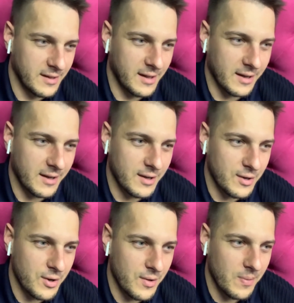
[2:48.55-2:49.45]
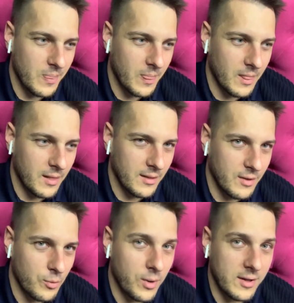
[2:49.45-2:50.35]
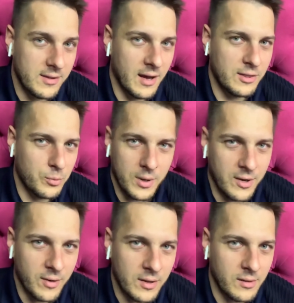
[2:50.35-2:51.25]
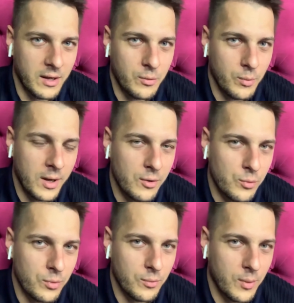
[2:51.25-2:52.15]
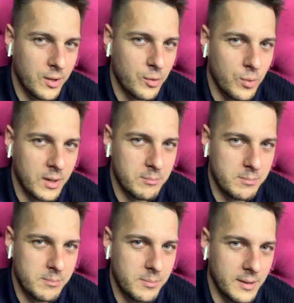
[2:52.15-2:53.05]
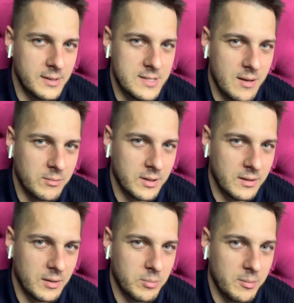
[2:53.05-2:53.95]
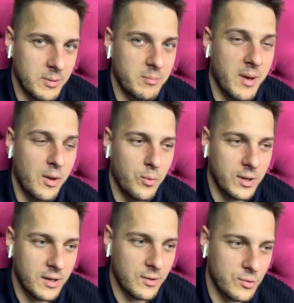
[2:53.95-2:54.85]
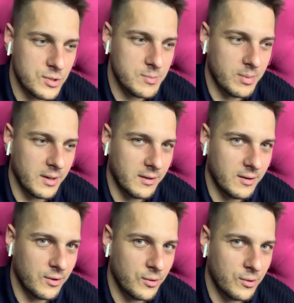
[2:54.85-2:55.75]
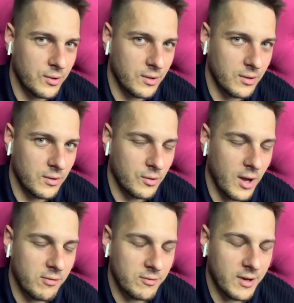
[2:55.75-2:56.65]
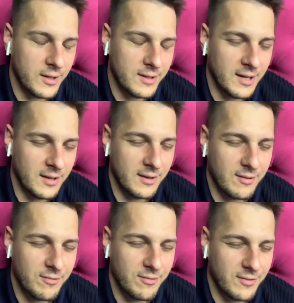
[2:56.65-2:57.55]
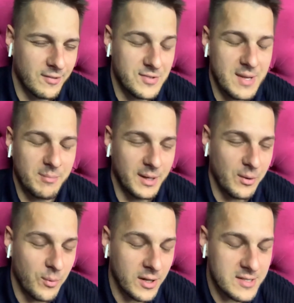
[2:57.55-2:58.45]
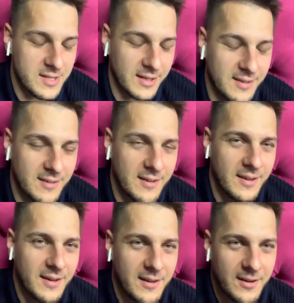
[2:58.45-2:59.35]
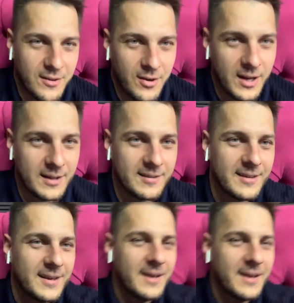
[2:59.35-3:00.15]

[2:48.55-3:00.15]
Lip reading: Like, why the other way around? Like, why do you want to build something that people may want to use, but you haven't validated if somebody wants it, right?